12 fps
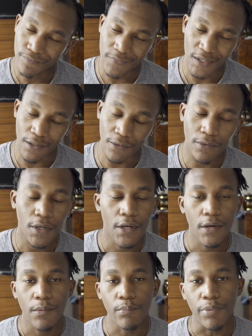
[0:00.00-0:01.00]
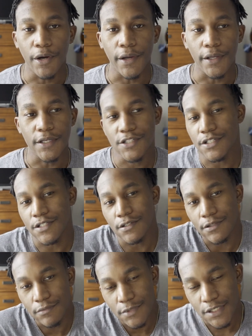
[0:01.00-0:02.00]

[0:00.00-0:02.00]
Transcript: No. But it's just a